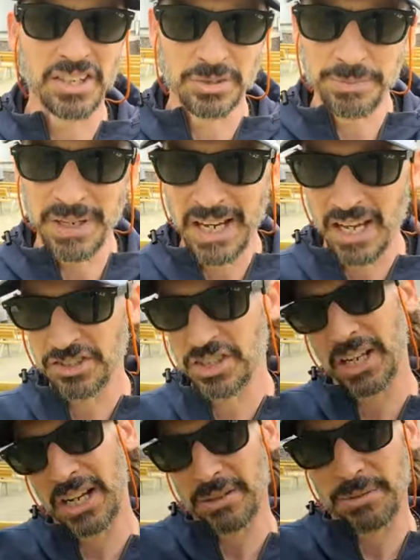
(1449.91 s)
as
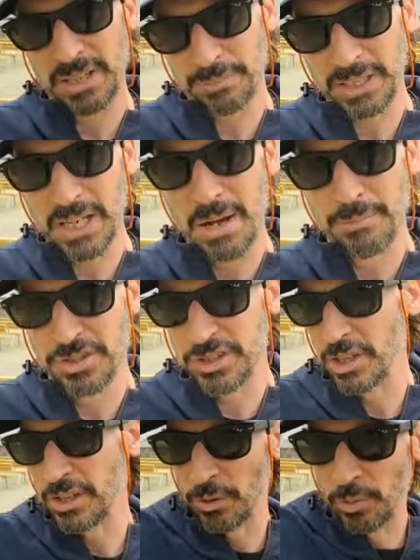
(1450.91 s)
in it becomes
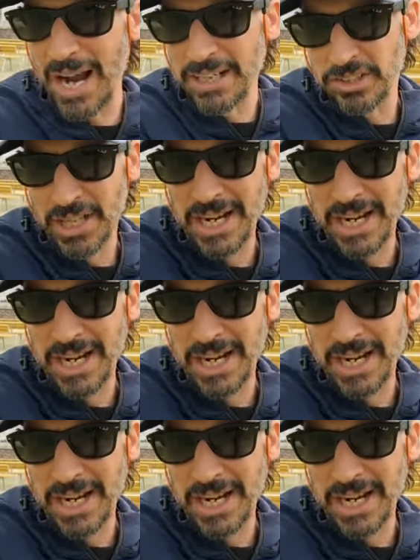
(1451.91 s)
the rights